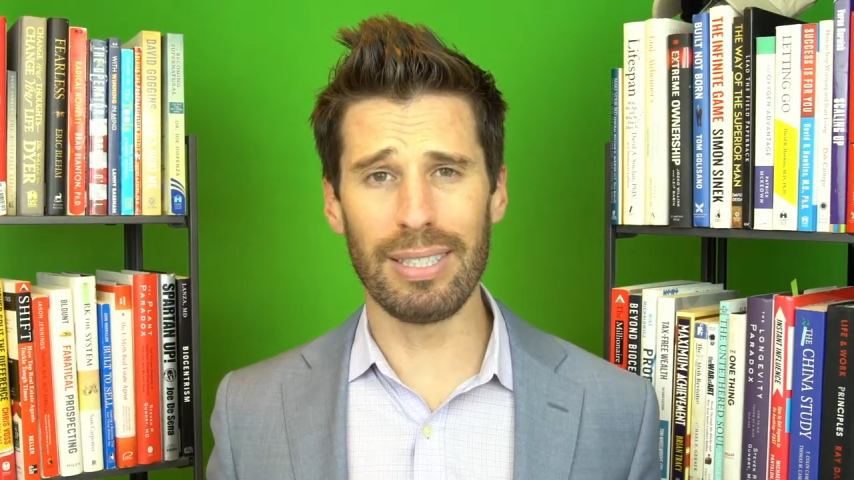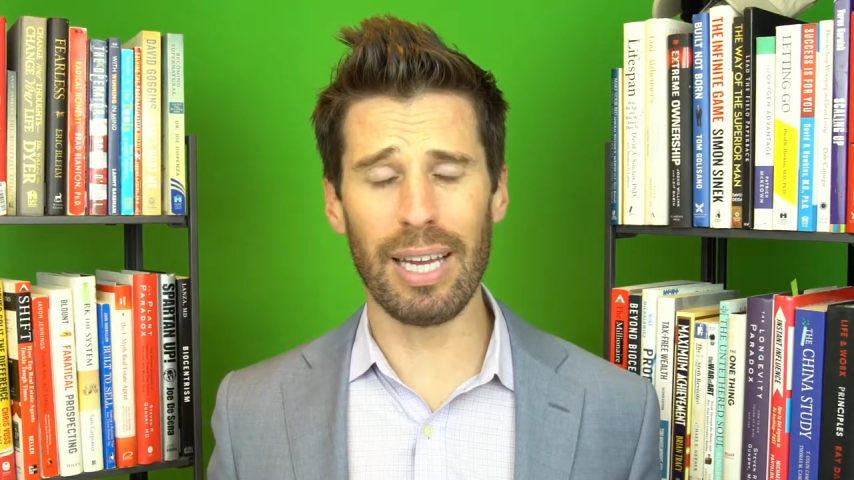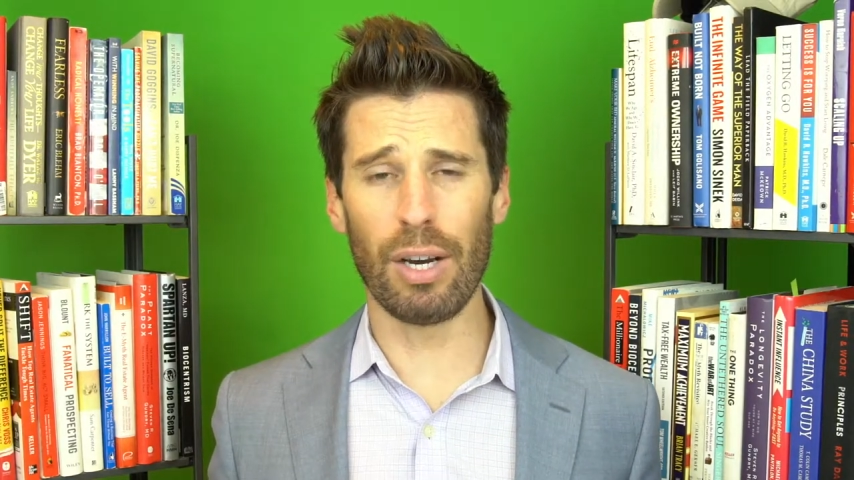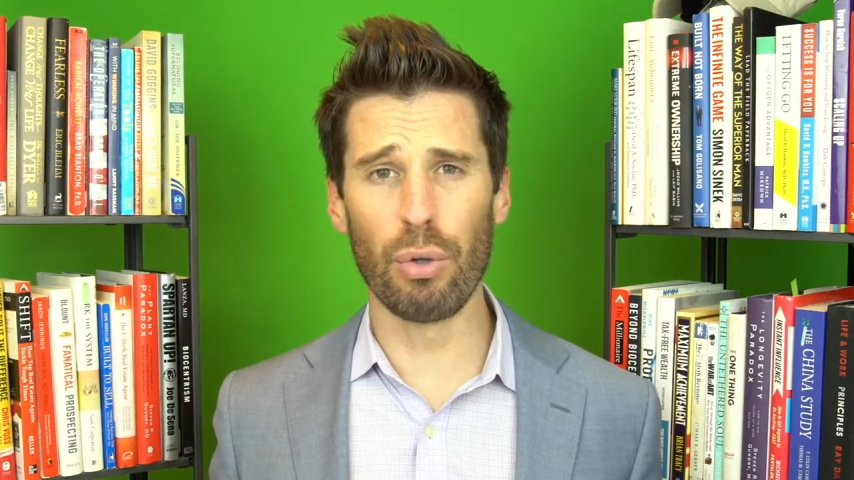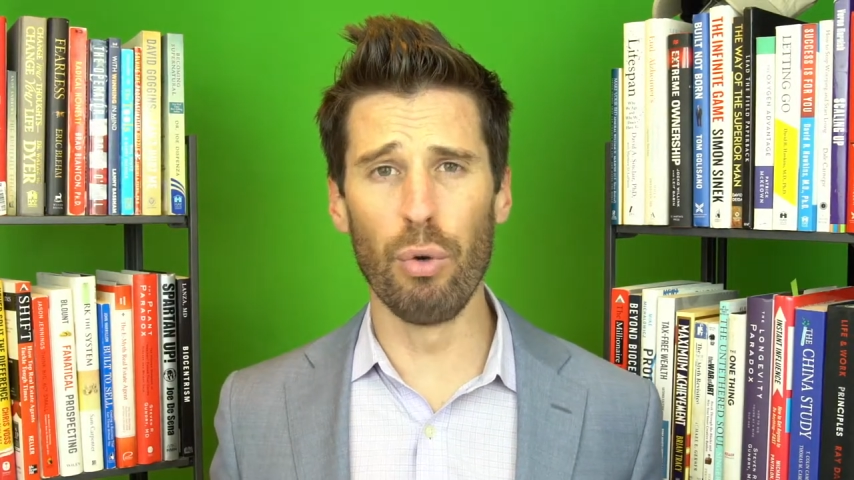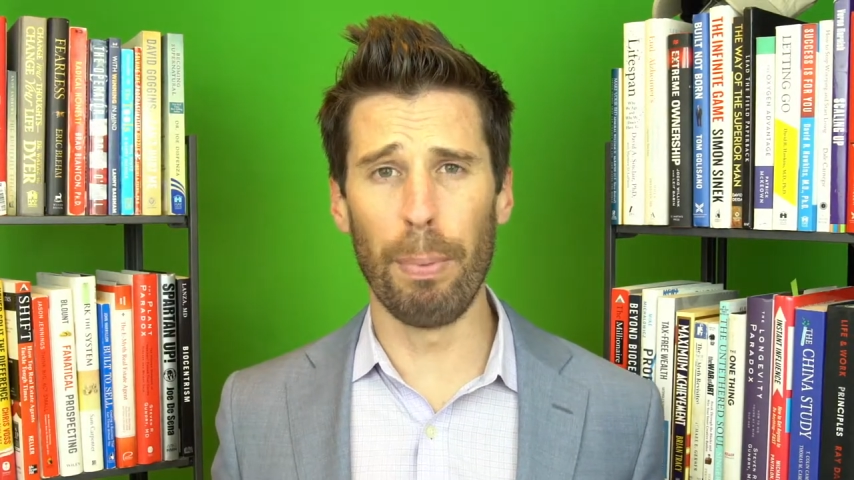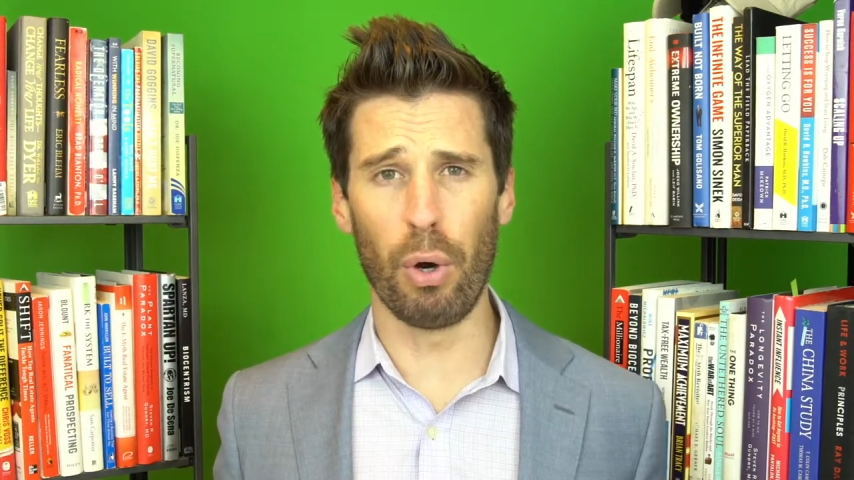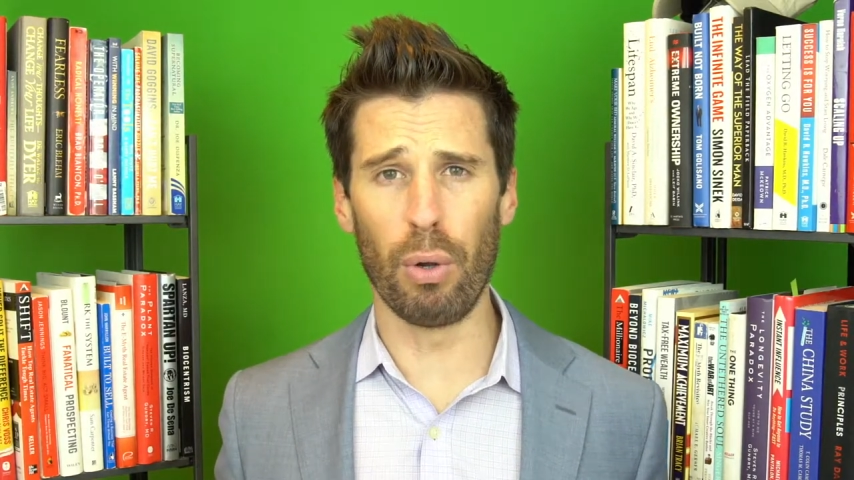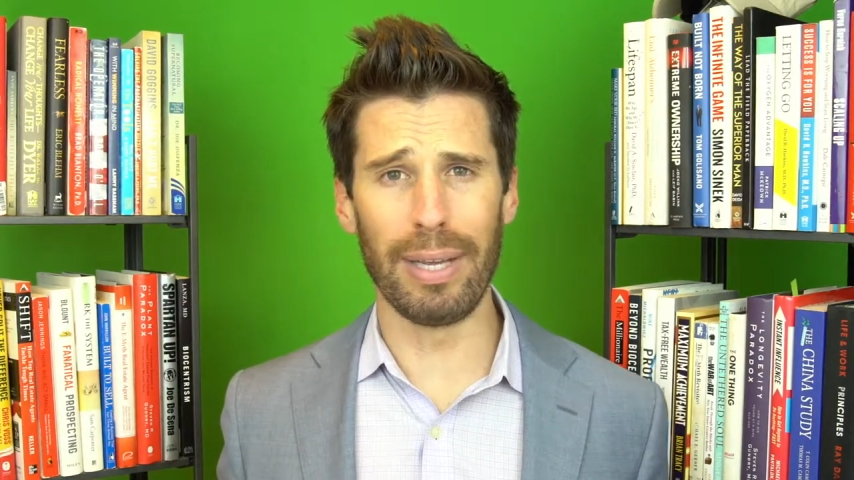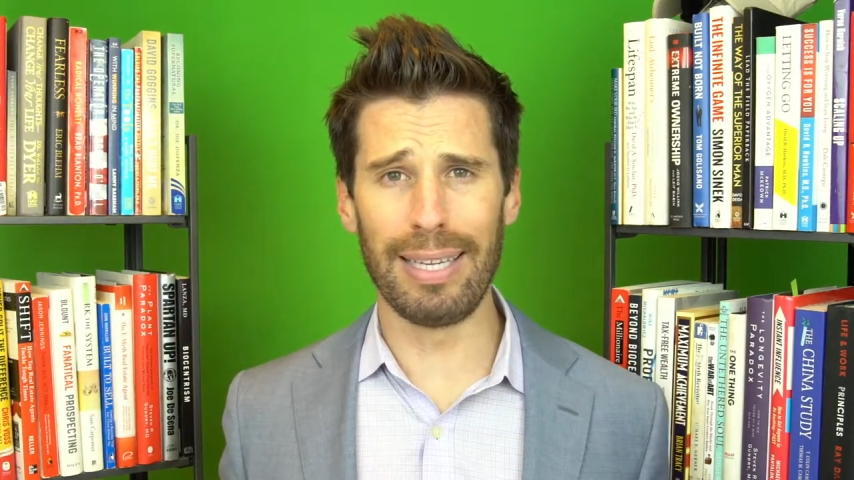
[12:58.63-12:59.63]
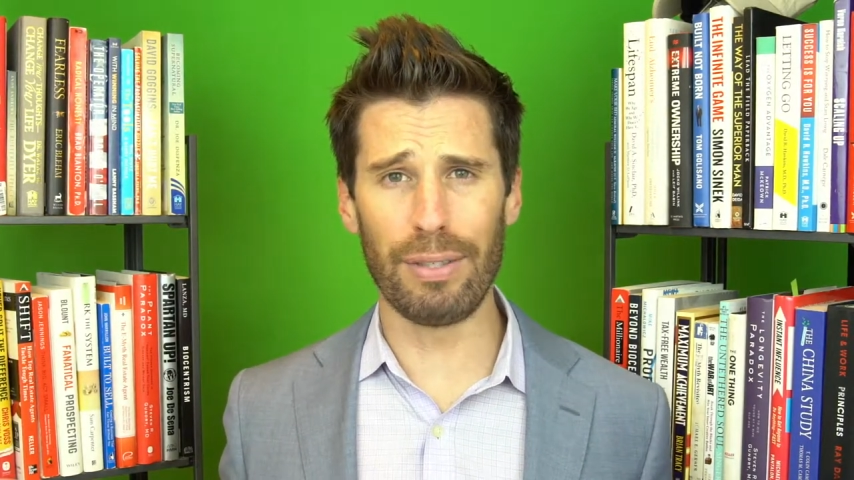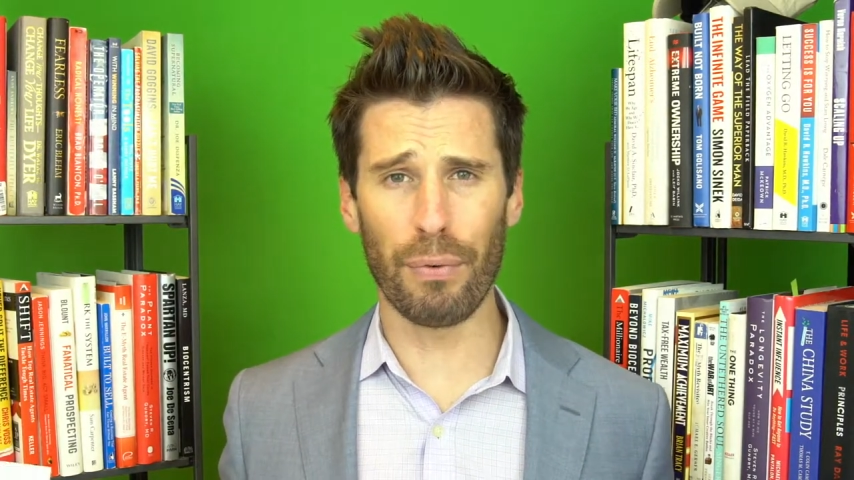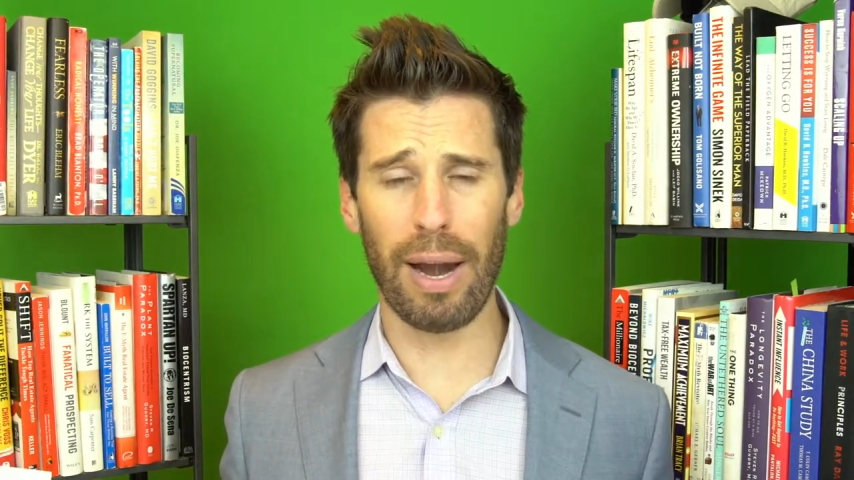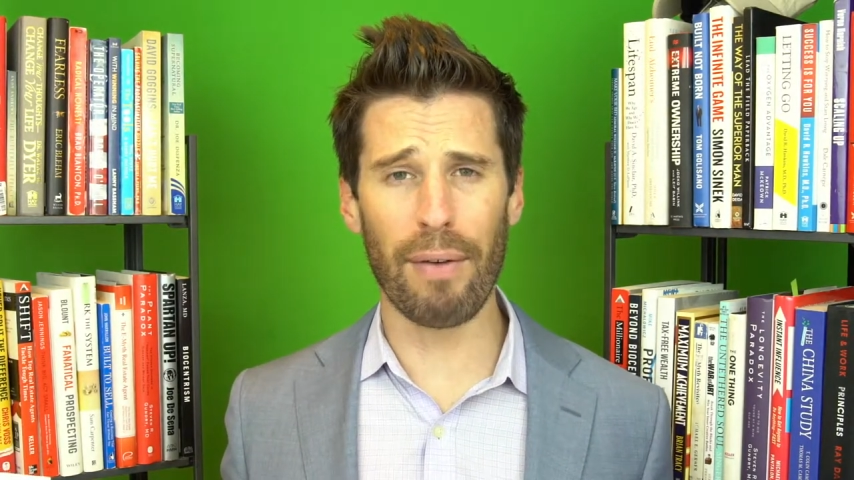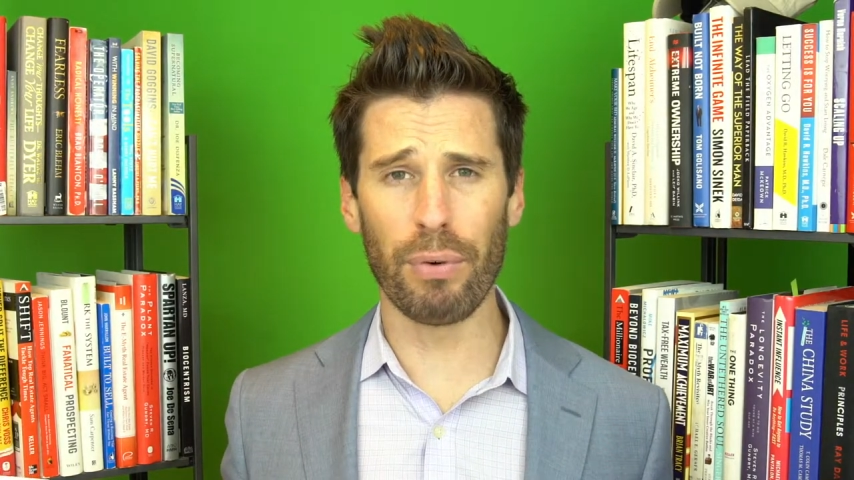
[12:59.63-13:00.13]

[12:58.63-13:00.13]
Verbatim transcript: It's not a loophole, it's for